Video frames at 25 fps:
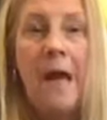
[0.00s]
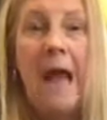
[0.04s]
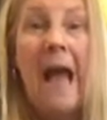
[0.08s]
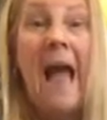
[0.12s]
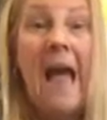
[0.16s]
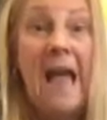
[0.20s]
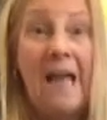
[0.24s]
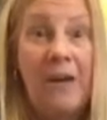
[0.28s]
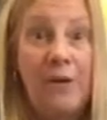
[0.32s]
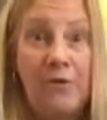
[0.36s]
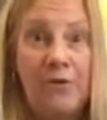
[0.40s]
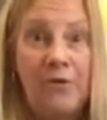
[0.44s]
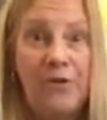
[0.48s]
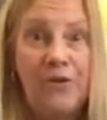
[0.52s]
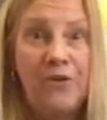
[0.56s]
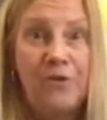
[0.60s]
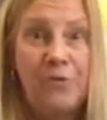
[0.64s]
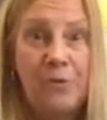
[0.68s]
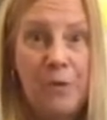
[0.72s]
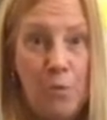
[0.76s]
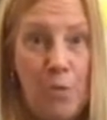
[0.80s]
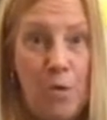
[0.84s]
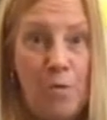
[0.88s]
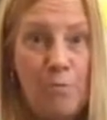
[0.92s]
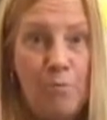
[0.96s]
I'm going to do
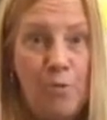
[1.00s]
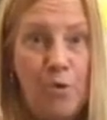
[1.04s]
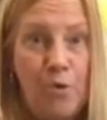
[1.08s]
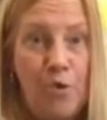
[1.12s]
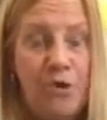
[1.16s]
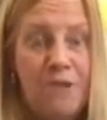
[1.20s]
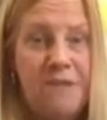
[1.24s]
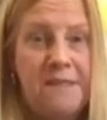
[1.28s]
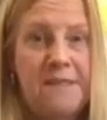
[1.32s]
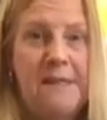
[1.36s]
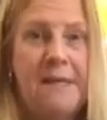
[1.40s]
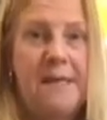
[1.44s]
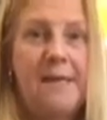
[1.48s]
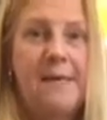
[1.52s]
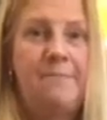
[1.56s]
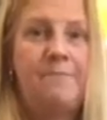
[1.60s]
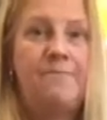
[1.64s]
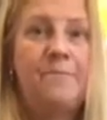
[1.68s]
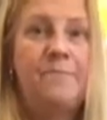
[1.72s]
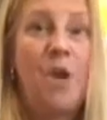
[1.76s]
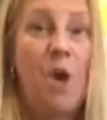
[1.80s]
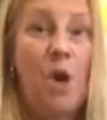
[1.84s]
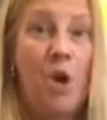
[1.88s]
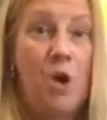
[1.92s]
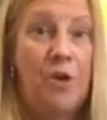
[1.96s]
it one more time.
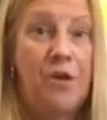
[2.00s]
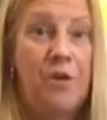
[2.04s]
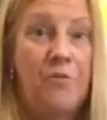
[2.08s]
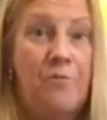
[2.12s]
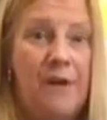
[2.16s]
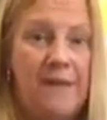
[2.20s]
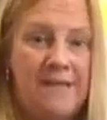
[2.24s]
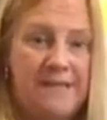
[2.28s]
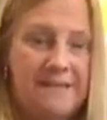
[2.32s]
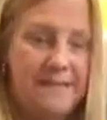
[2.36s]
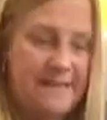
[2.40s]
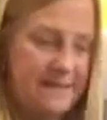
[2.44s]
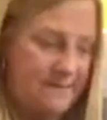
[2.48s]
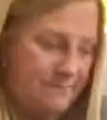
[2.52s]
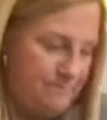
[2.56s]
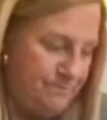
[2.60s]
Are you ready?